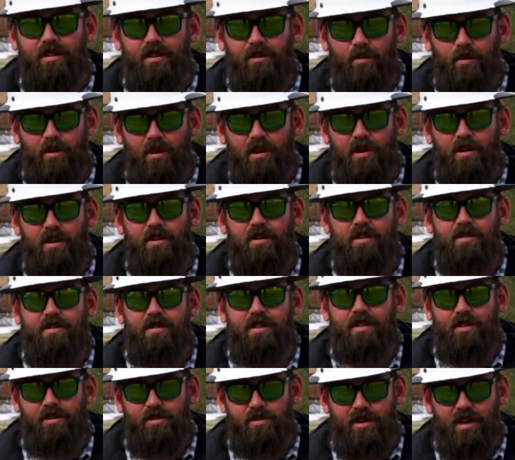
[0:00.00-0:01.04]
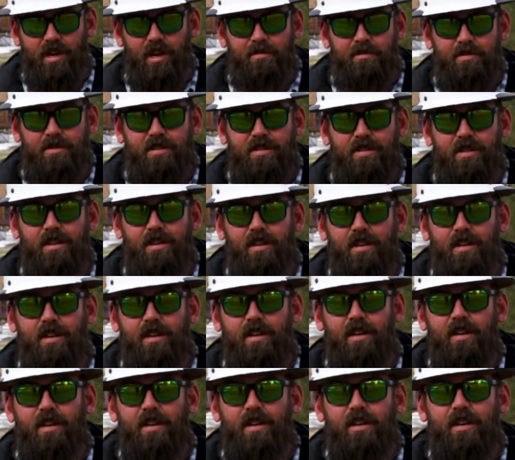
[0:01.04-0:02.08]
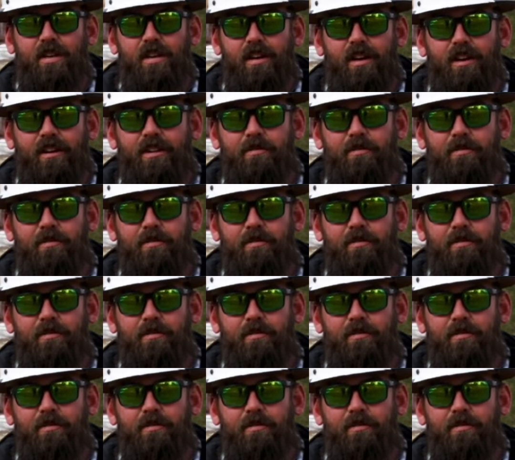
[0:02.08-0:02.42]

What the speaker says: the walls and the drops. And